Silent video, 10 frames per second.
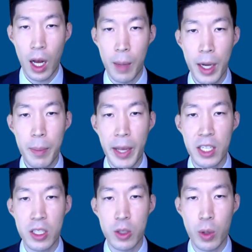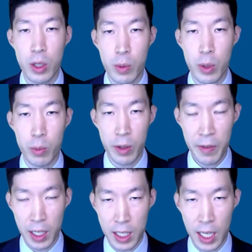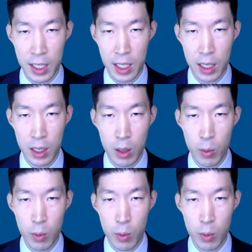Among patients who underwent reflux testing,